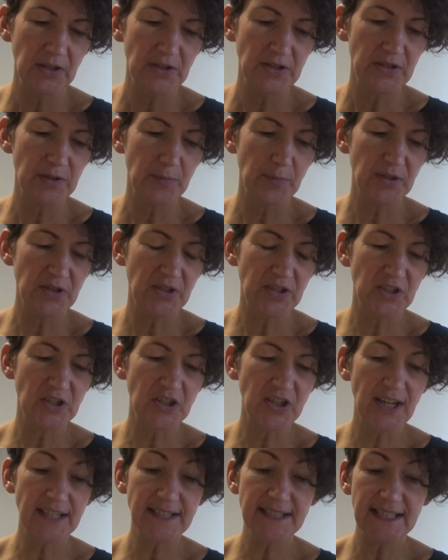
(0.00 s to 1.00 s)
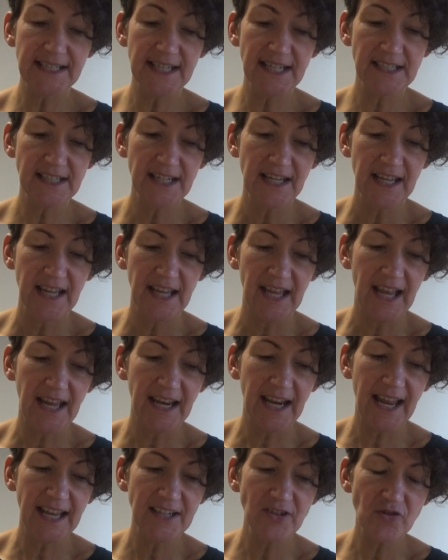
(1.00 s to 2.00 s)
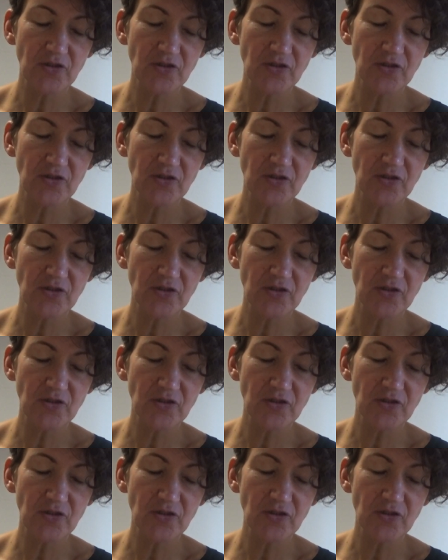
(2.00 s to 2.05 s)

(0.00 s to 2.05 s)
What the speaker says: So we're suggesting, again,